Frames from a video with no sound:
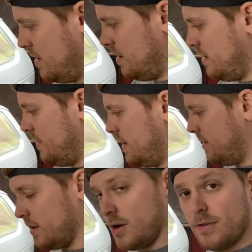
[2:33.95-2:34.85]
And then
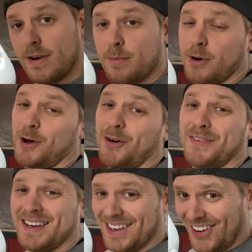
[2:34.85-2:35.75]
I can't really put it off
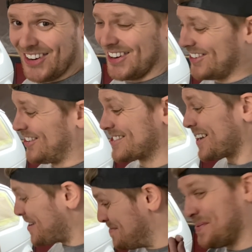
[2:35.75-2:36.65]
any longer because I
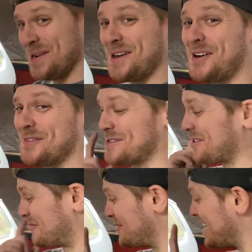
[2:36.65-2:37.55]
haven't put it off, because
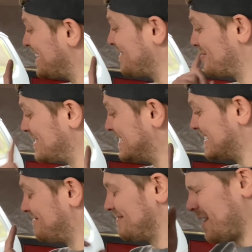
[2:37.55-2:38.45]
I really
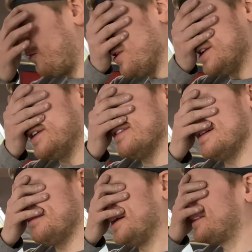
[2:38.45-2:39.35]
I want to do
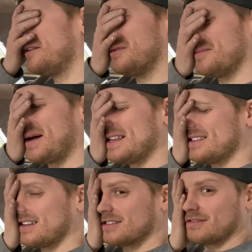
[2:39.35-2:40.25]
it, but I don't want to paint
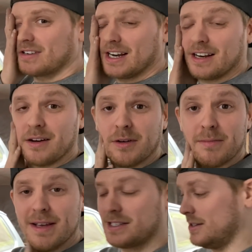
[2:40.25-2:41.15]
it because I really don't want to
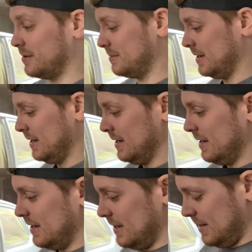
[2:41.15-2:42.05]
mess it up.
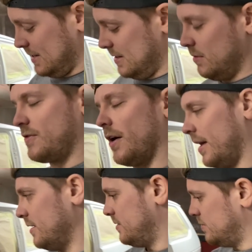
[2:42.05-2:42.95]
We've got it,
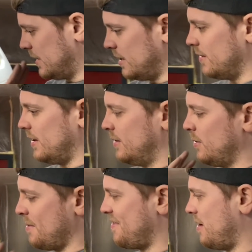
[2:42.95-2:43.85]
we can do it,
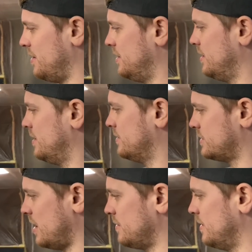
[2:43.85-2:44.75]
we'll be fine.
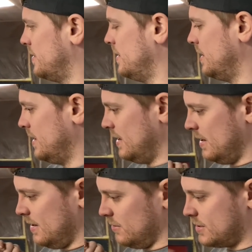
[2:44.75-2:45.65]
So
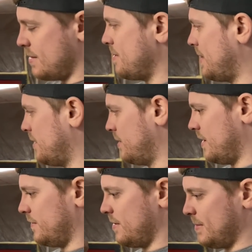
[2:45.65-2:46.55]
you'll see me back when
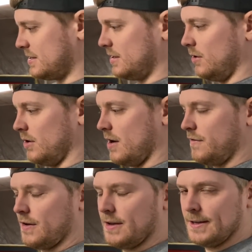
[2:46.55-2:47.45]
I've masked it all off,
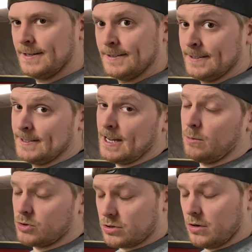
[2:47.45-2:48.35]
and
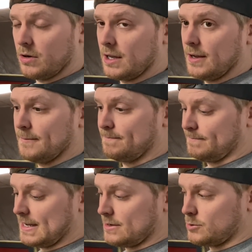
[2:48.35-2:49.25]
we'll start looking at
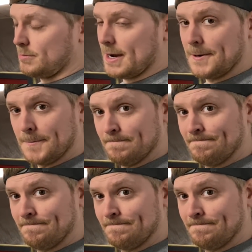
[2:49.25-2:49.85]
getting some paint on.